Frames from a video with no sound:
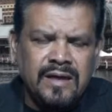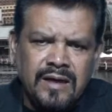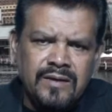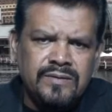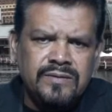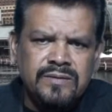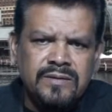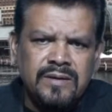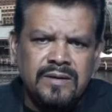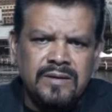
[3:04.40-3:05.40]
a house,
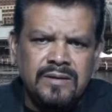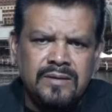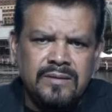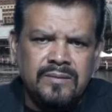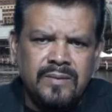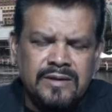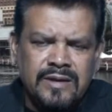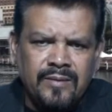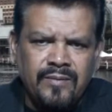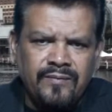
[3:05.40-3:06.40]
what
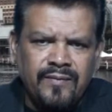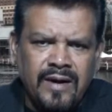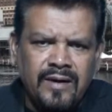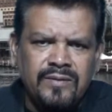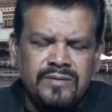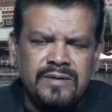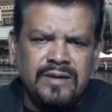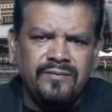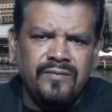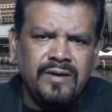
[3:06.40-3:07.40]
type of house,
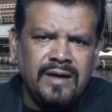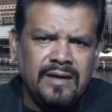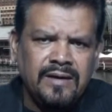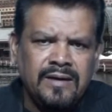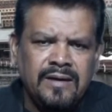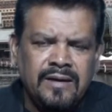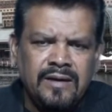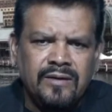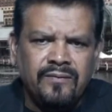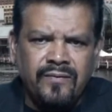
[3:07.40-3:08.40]
and if you can
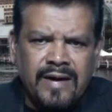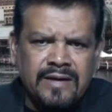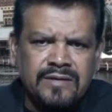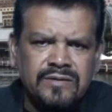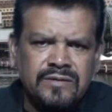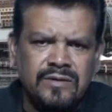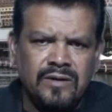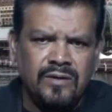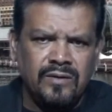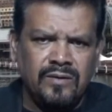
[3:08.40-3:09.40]
get a friends
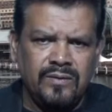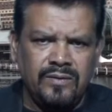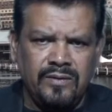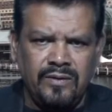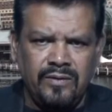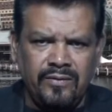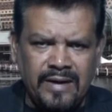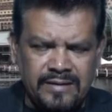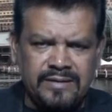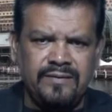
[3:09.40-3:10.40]
or your
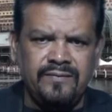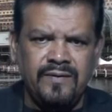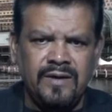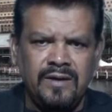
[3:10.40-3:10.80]
relative